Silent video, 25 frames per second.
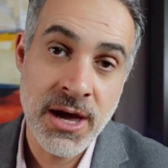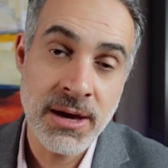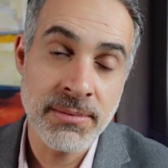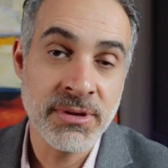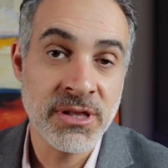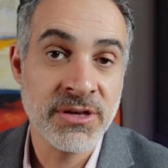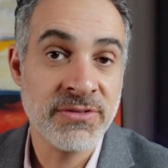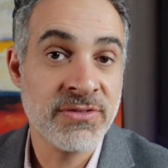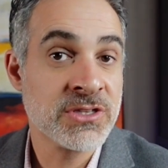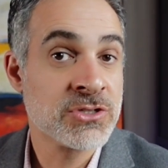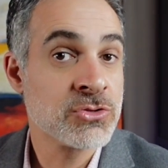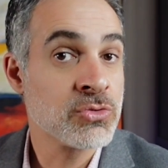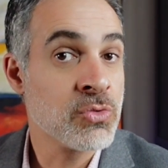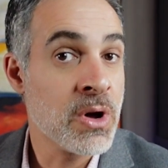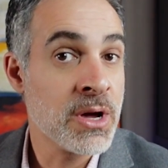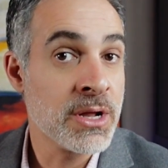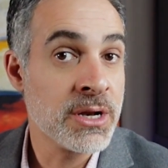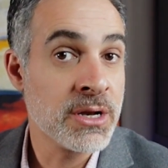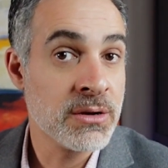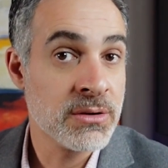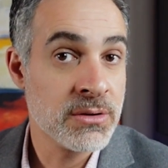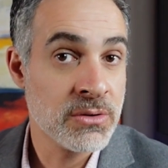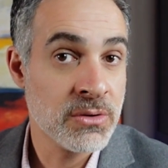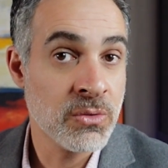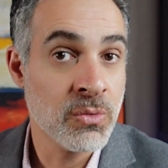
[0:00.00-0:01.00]
I believe it's
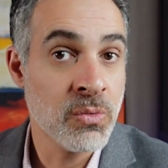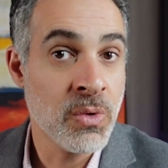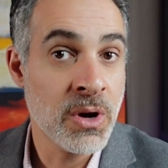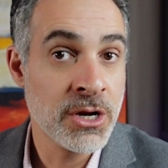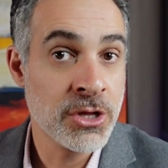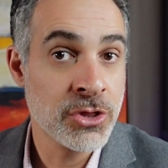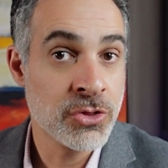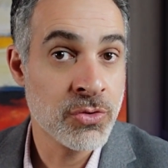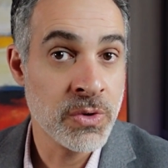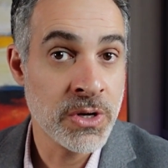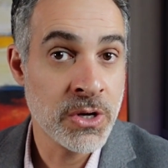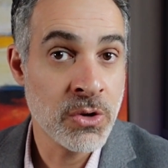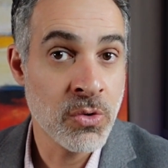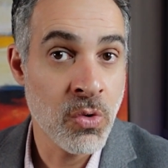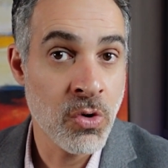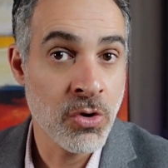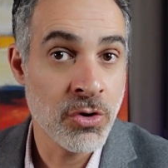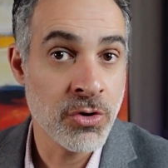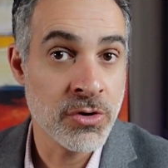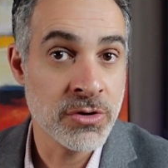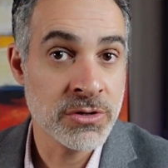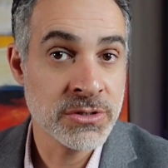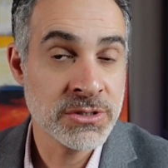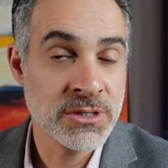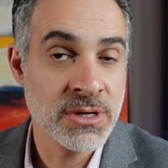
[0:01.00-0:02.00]
1
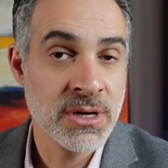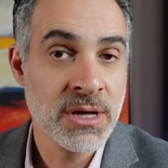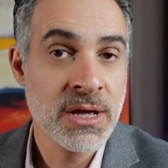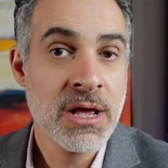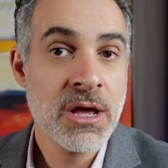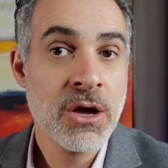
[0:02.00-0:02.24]
3/4,